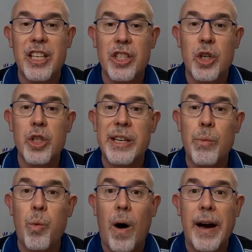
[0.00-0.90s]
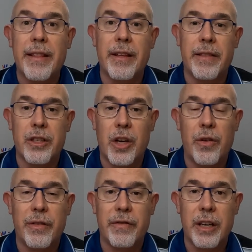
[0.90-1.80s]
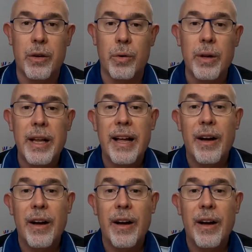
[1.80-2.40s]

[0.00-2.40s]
is usually wider than the donor vehicle